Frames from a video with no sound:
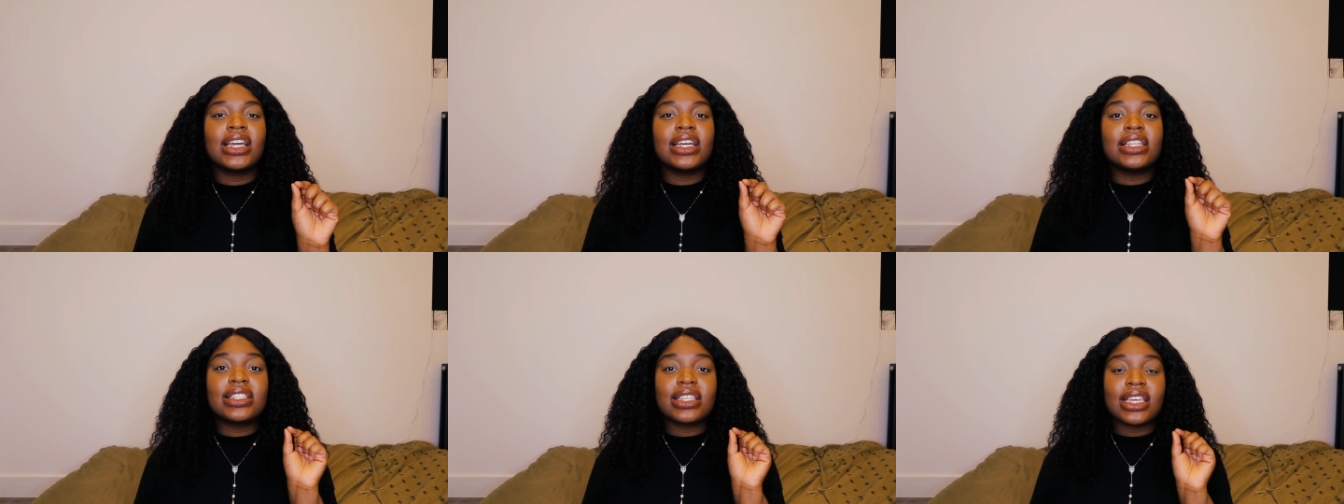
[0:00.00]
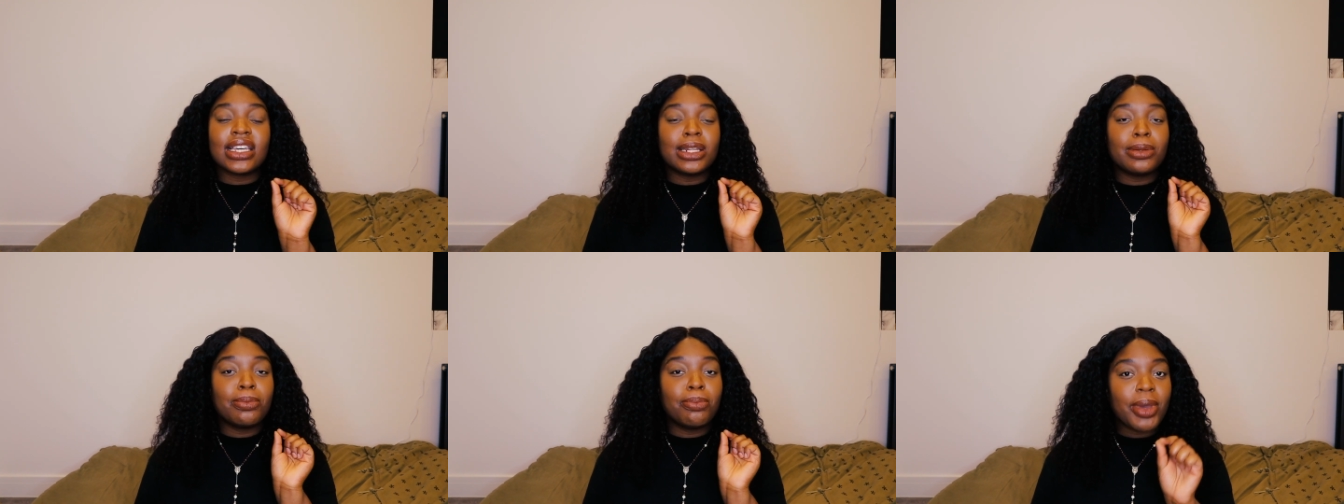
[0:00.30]
it's
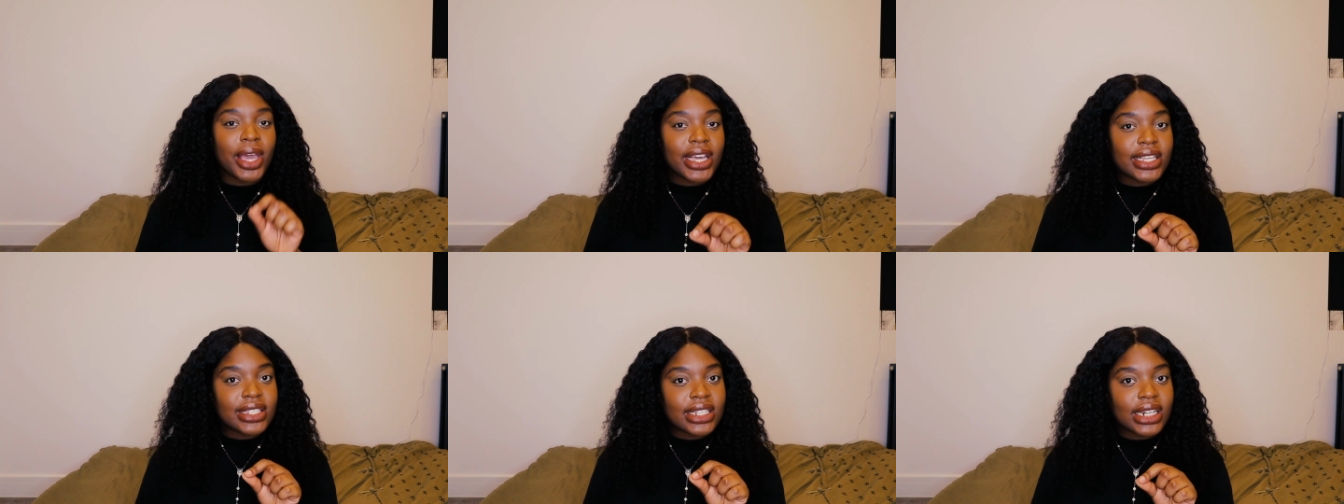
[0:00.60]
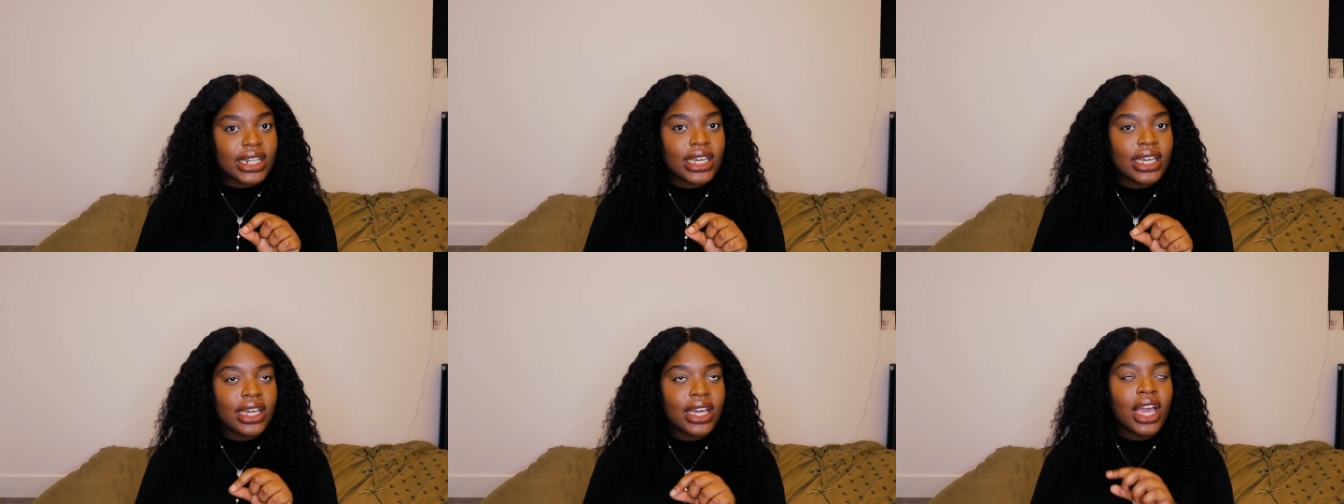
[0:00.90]
in
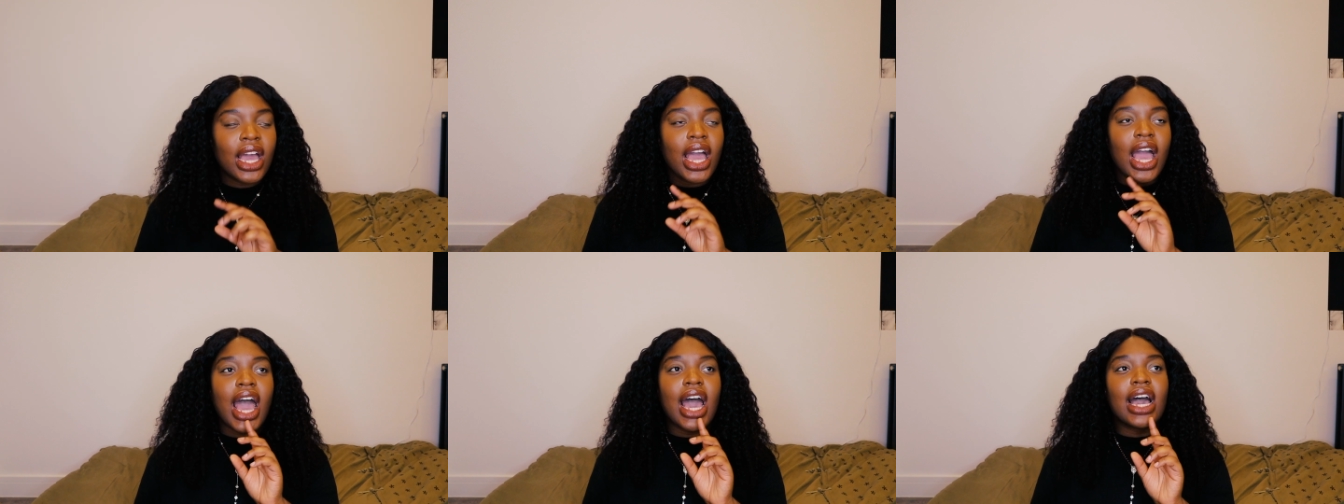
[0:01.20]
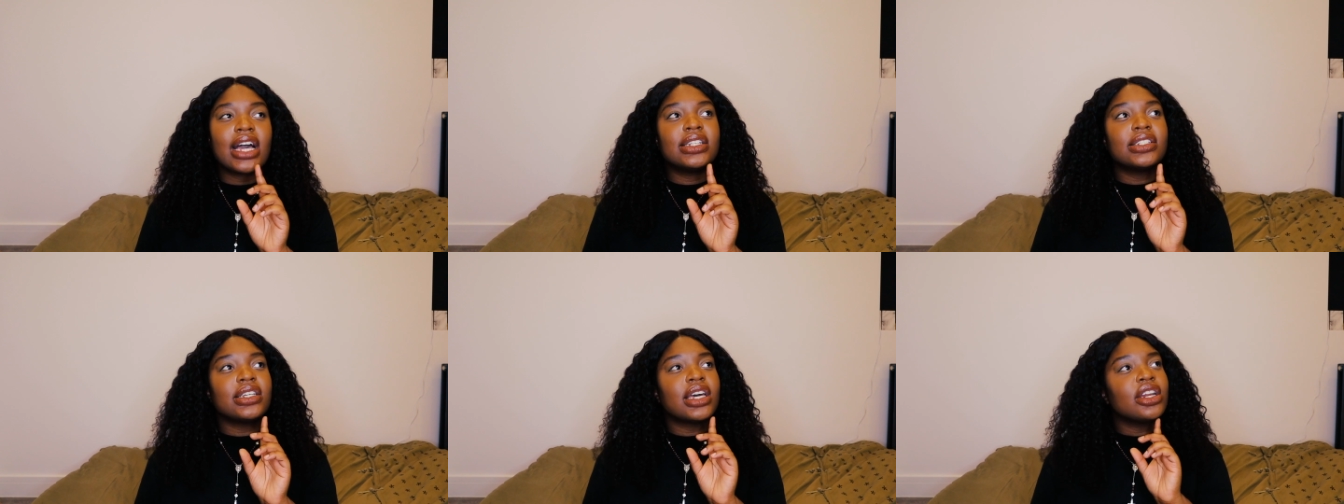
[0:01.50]
Bexley,
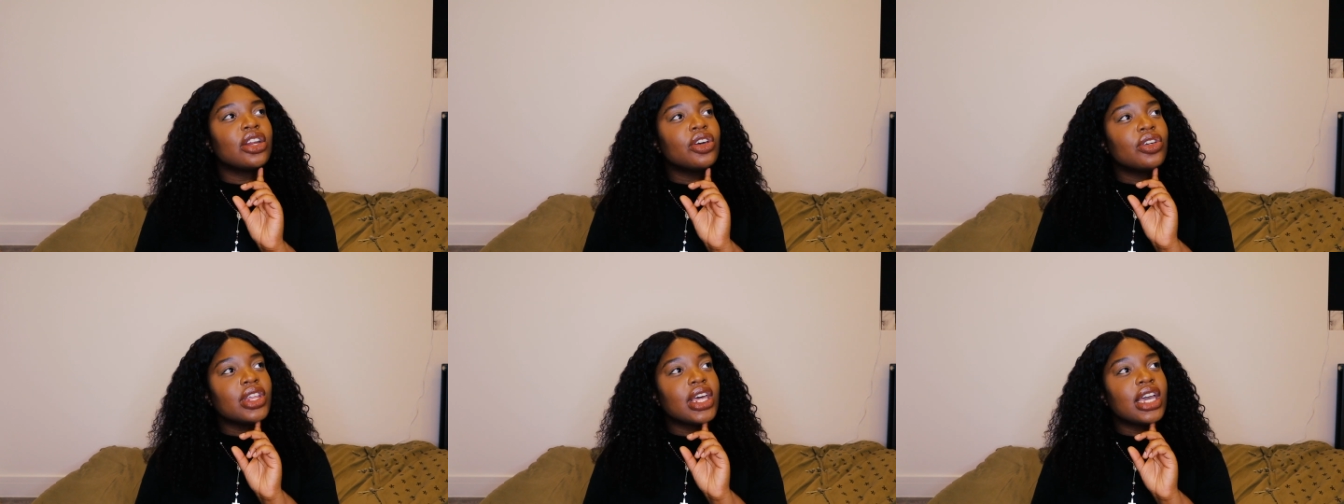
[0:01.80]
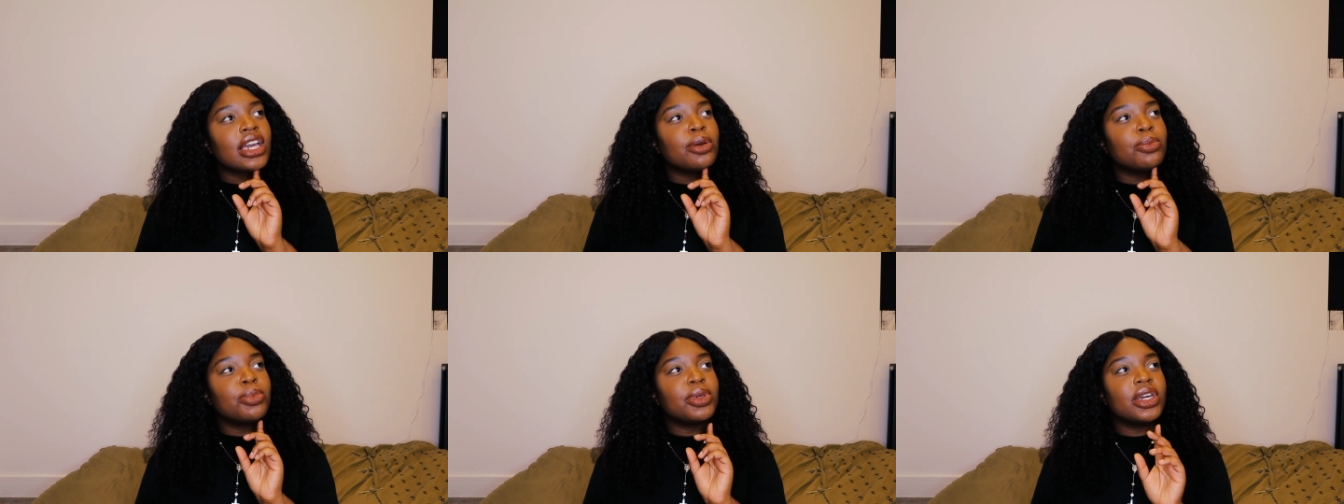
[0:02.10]
and I know that
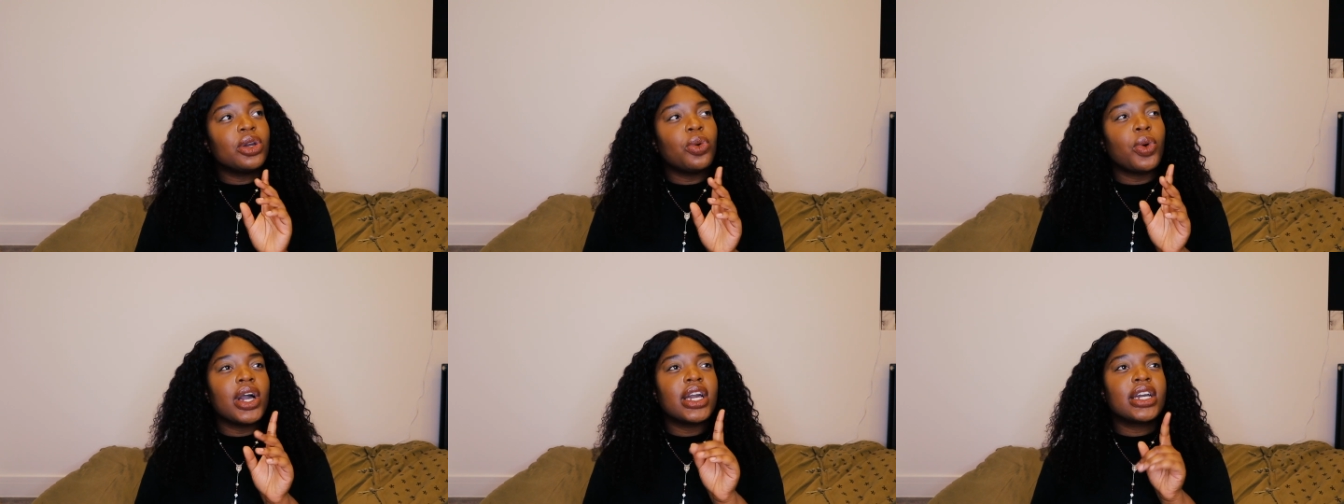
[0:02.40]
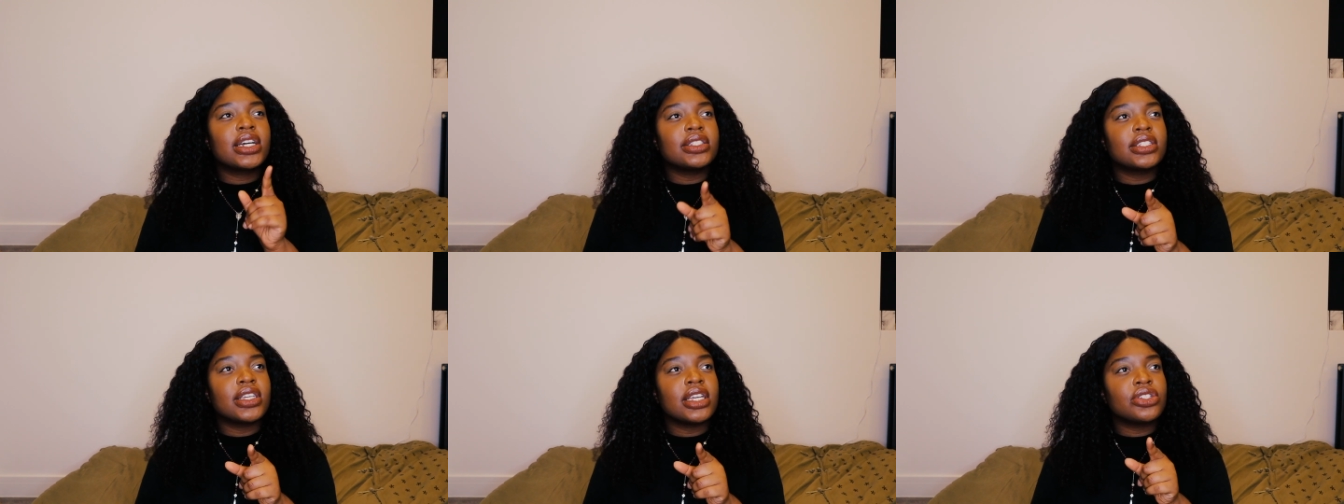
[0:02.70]
it can be
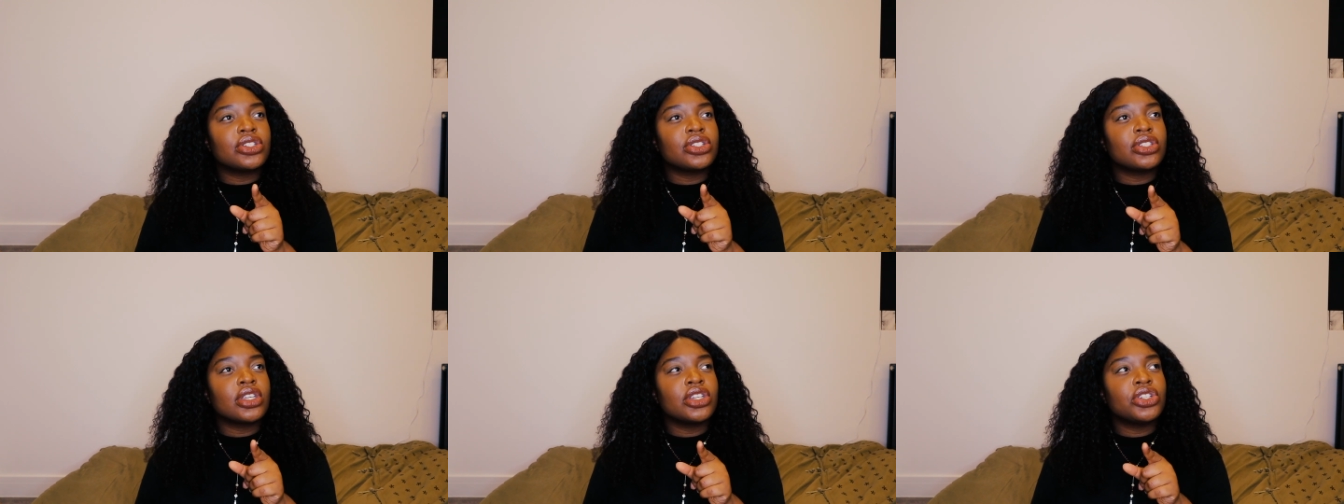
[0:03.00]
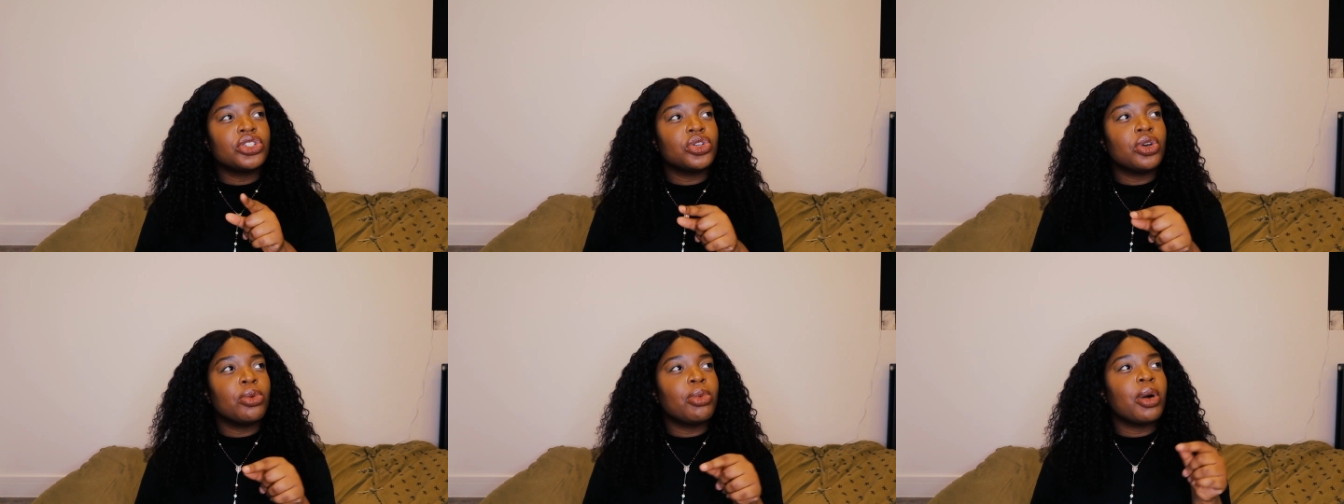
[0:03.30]
quite a contentious
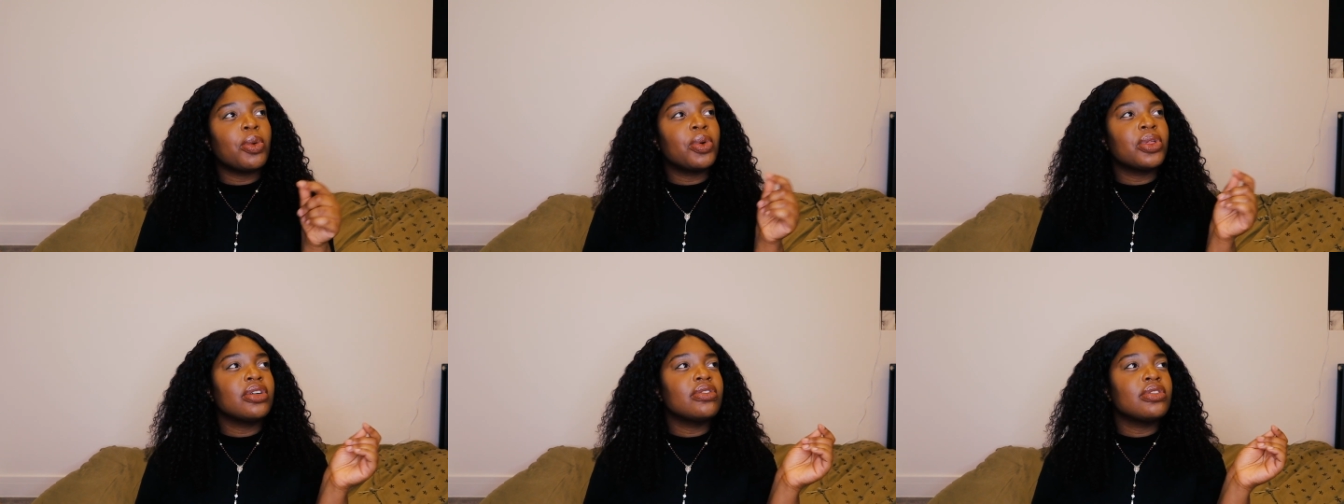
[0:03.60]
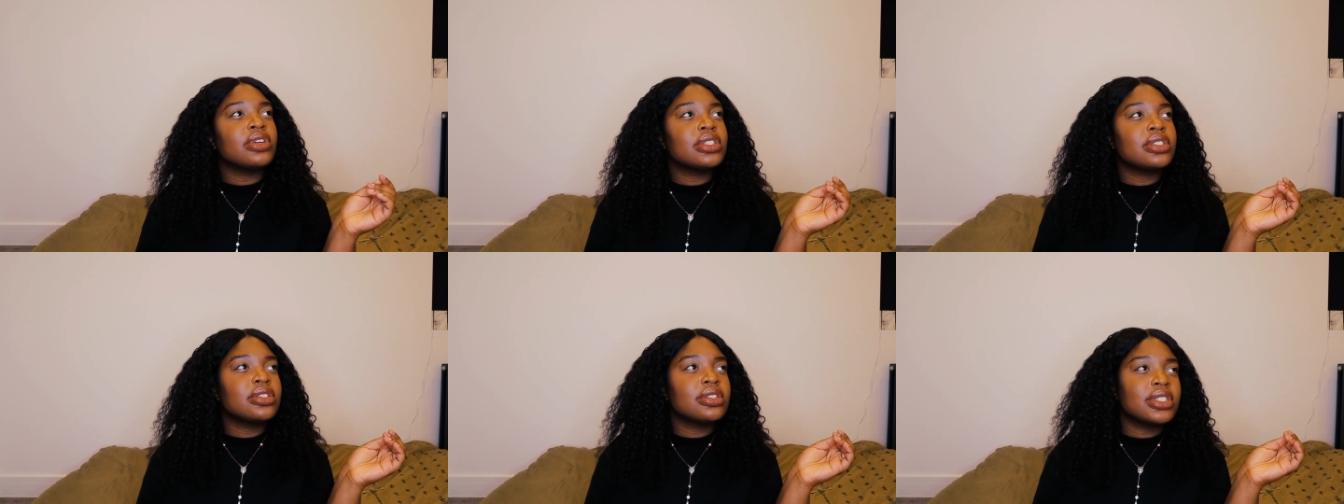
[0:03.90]
issue about
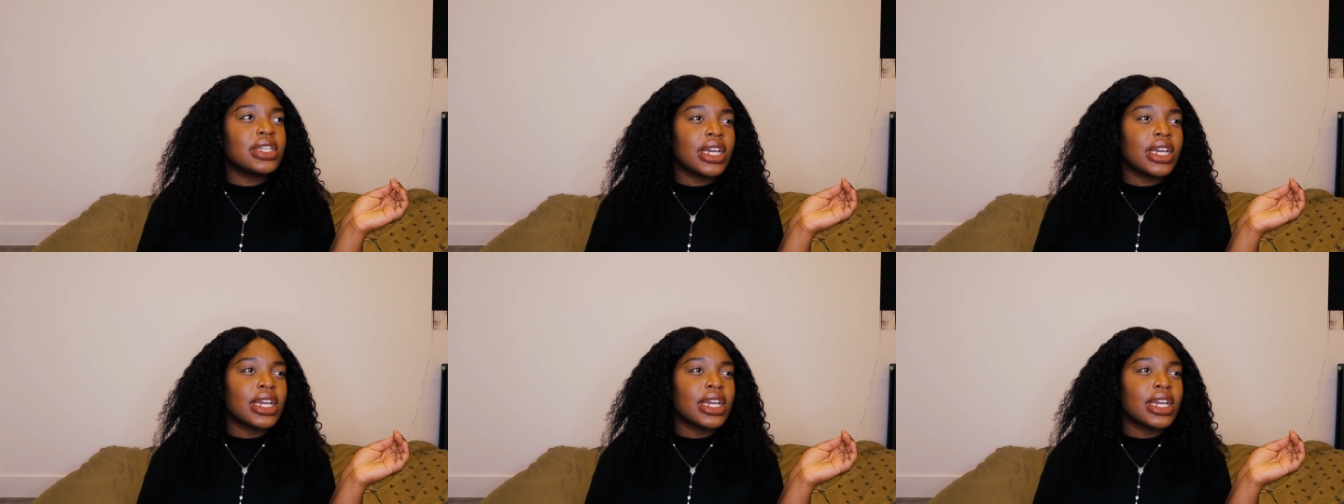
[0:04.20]
whether it's